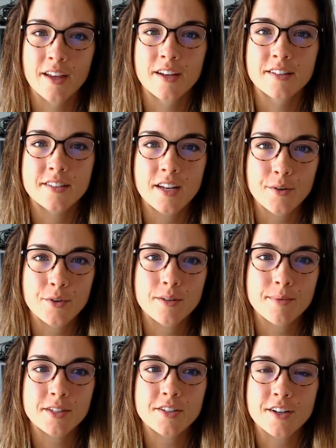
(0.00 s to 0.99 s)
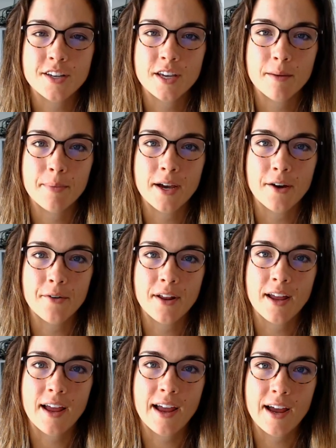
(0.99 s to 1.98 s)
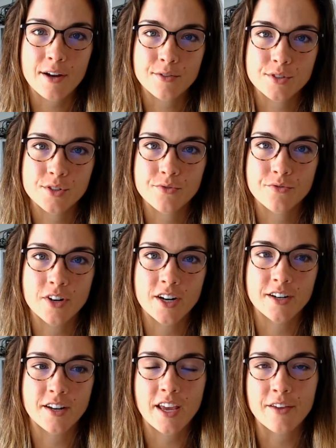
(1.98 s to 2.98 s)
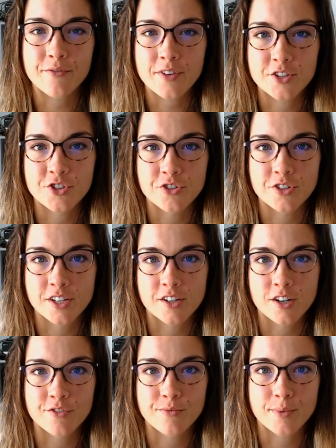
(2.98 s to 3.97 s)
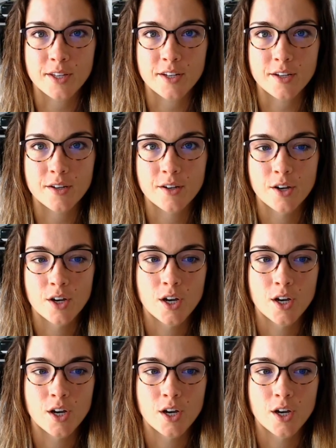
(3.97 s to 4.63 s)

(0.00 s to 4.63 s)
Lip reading: Today we're going to be talking about how to run a feature kickoff meeting.